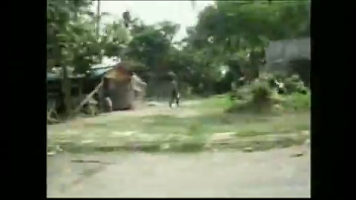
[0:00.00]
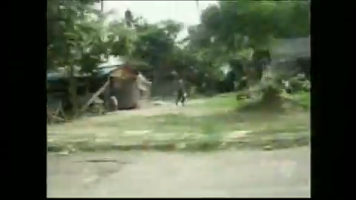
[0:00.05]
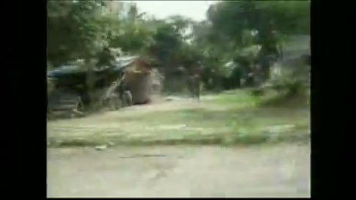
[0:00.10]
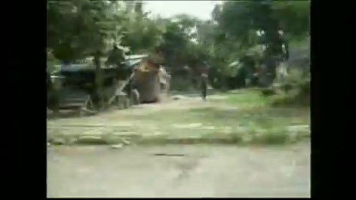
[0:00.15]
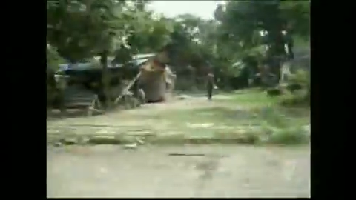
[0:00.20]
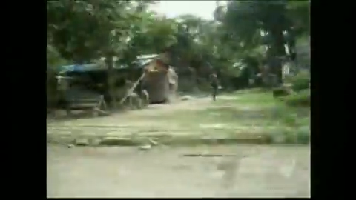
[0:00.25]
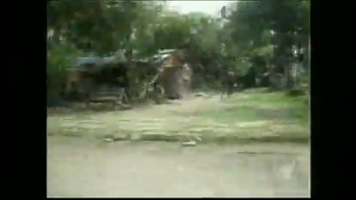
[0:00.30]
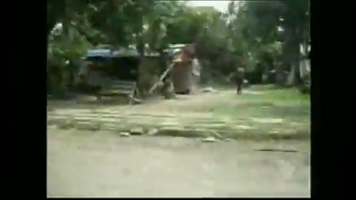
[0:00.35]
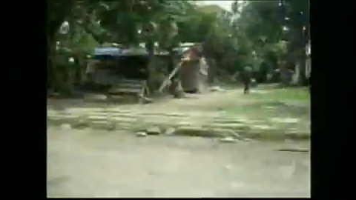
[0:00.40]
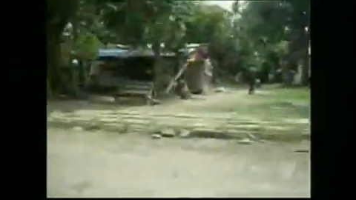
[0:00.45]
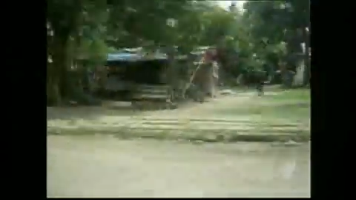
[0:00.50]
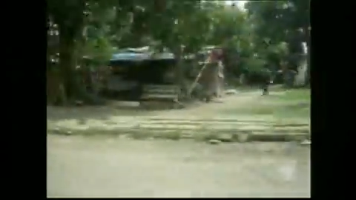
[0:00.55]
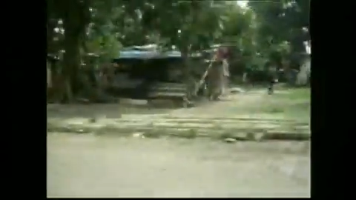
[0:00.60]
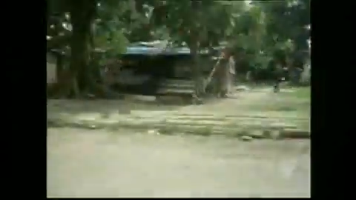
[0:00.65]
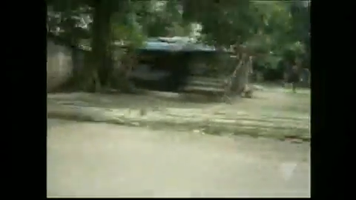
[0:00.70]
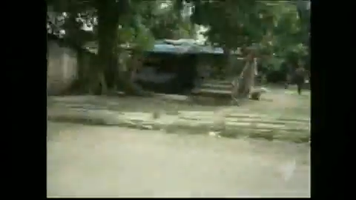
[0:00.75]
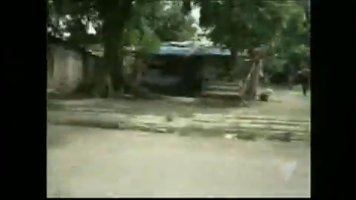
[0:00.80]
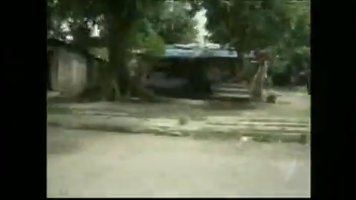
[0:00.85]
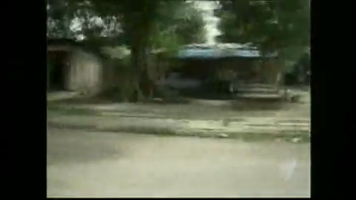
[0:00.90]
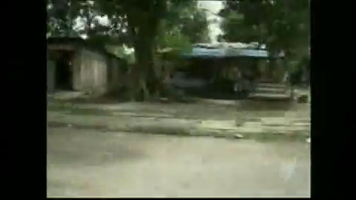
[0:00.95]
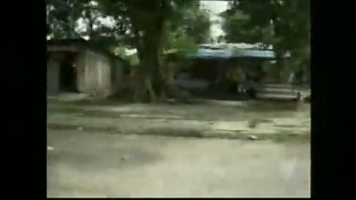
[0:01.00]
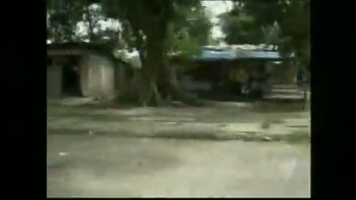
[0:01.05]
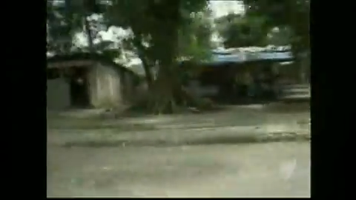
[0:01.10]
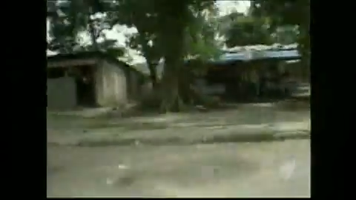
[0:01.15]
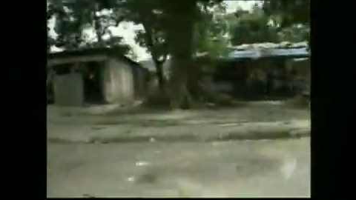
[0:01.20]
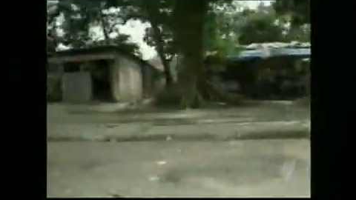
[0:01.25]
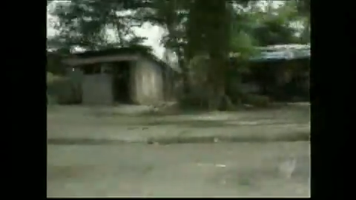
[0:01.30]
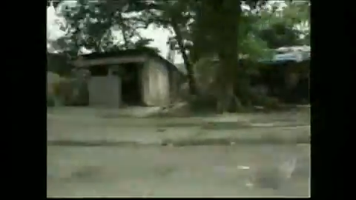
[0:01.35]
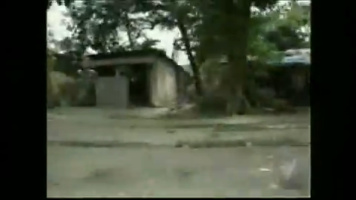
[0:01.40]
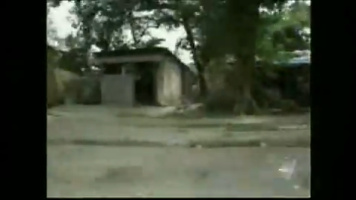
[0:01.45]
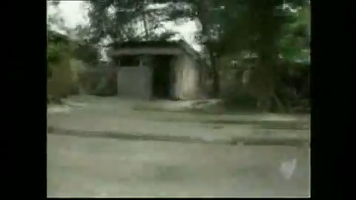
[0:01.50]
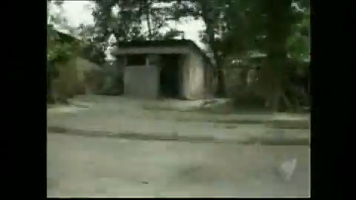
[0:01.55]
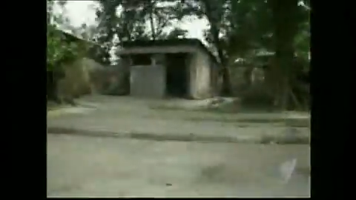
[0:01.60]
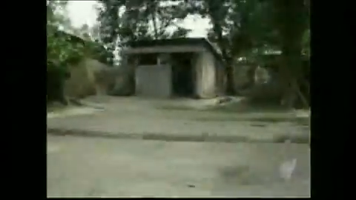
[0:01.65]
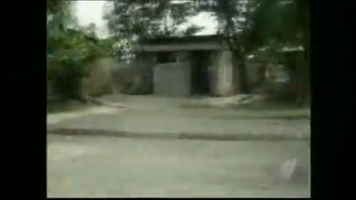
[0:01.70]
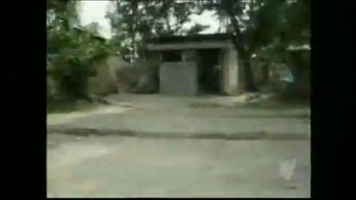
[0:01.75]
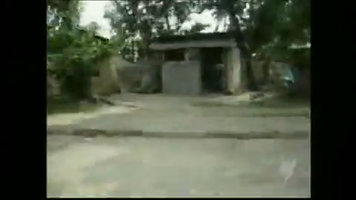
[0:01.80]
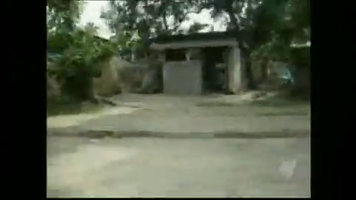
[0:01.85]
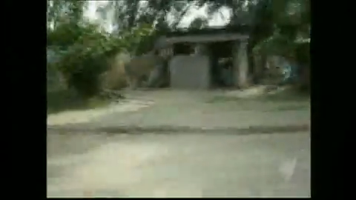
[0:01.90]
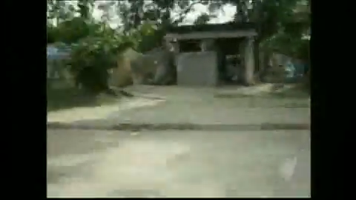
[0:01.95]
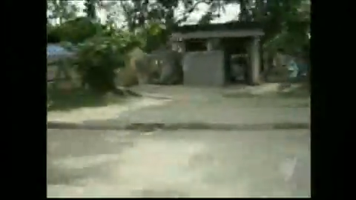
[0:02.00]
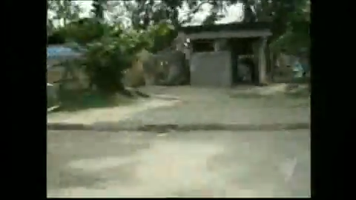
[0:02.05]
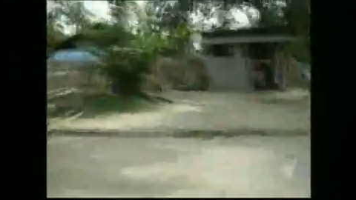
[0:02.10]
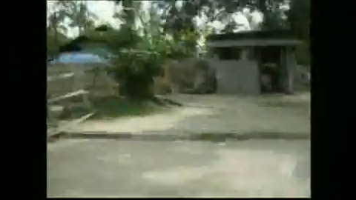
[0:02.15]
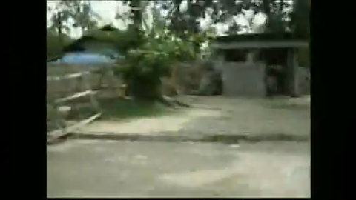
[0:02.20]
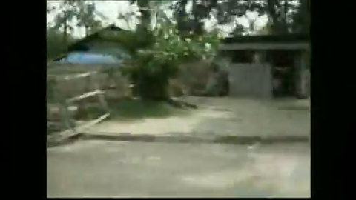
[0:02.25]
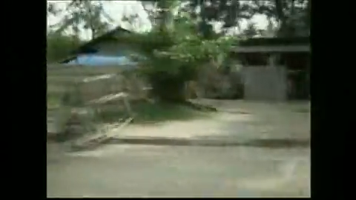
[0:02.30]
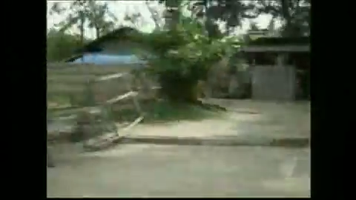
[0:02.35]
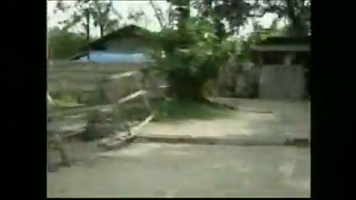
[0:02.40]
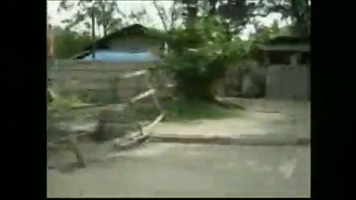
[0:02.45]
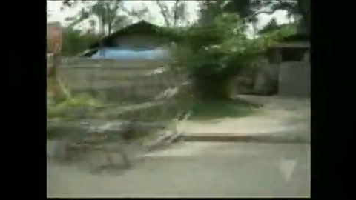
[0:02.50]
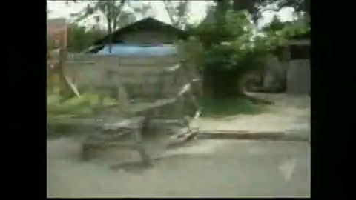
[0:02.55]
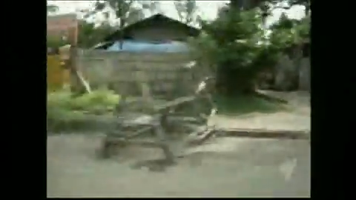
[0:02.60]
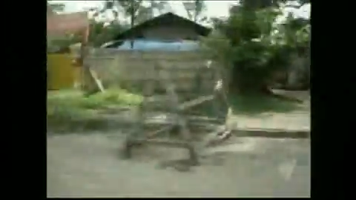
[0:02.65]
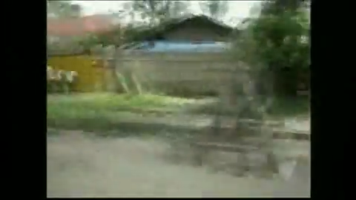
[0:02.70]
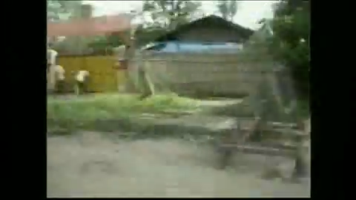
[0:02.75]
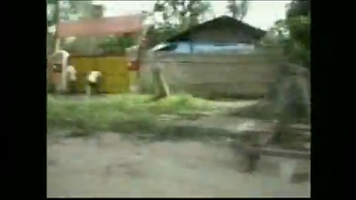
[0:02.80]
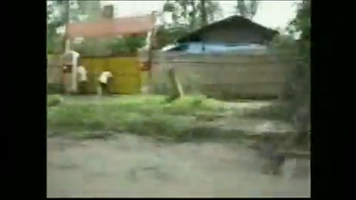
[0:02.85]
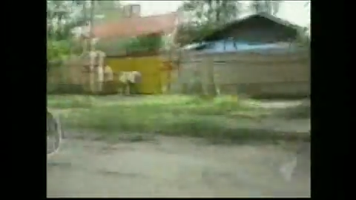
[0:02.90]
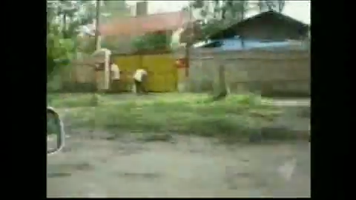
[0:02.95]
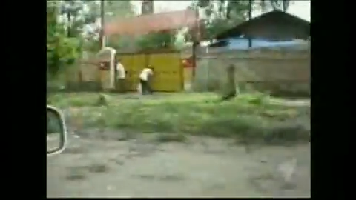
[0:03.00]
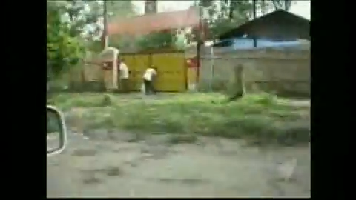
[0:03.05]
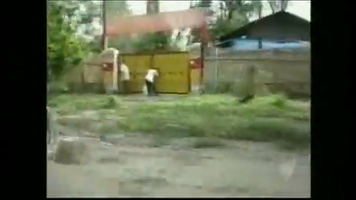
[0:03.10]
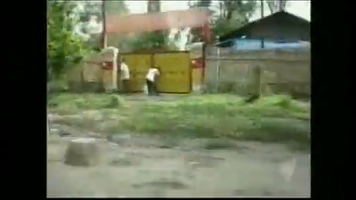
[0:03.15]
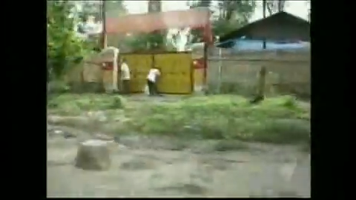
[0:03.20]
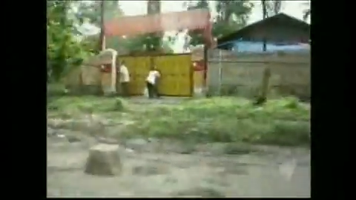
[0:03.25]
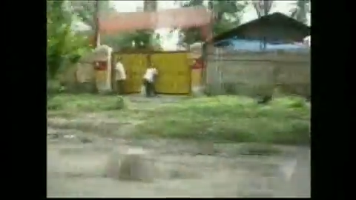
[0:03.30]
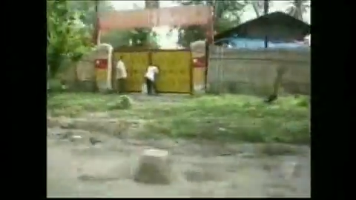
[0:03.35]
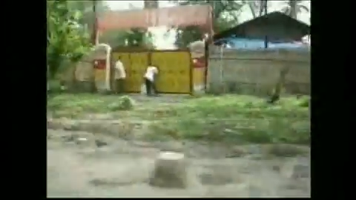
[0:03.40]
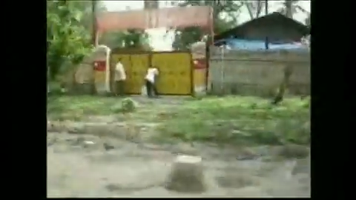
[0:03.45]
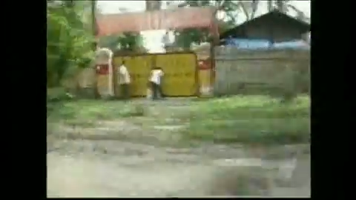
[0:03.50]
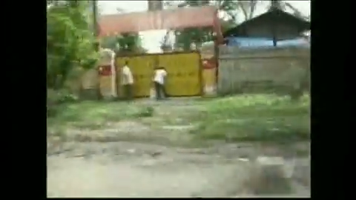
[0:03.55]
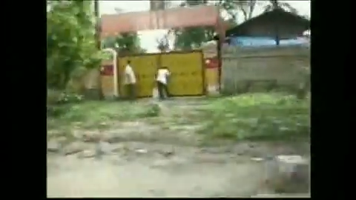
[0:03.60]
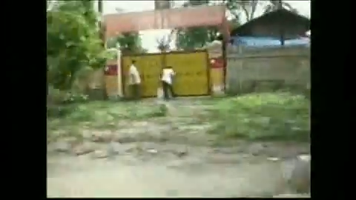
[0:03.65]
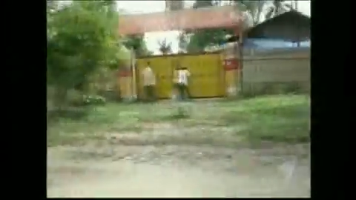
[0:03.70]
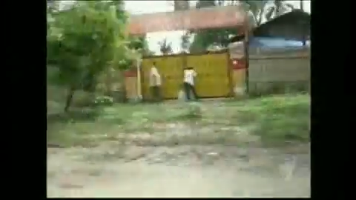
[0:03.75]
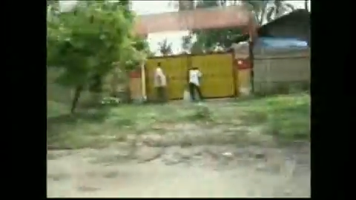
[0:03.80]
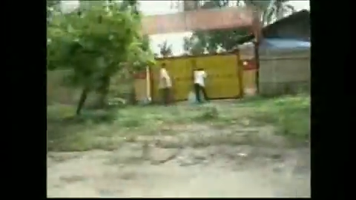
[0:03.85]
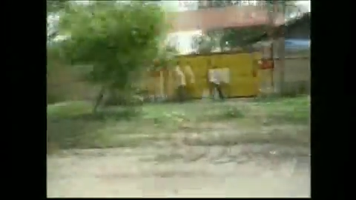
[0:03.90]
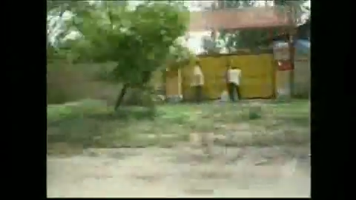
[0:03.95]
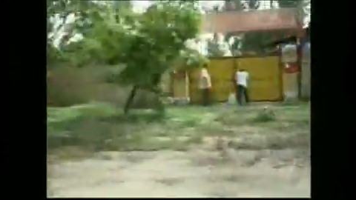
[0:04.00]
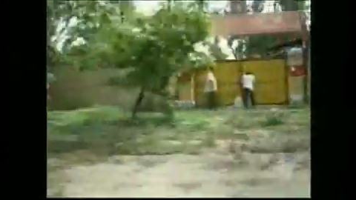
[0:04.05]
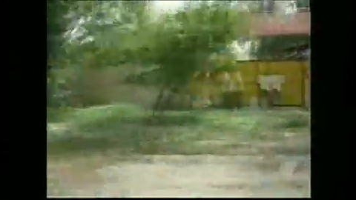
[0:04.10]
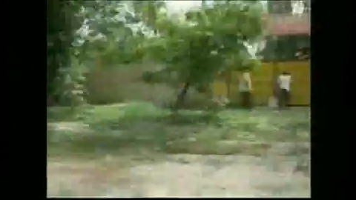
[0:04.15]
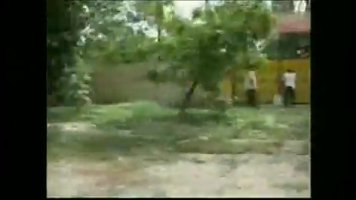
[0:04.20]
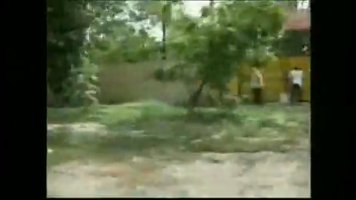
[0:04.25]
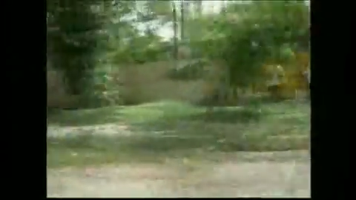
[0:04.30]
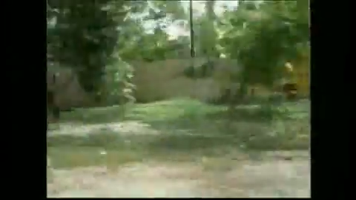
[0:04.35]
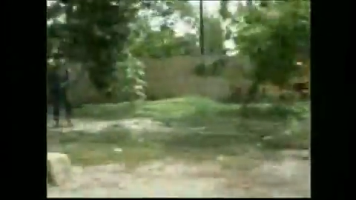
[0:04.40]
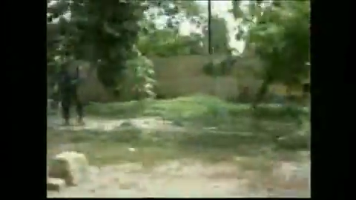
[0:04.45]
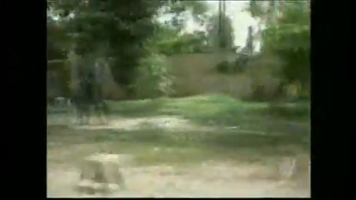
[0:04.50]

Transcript: [unreadable: no face in view]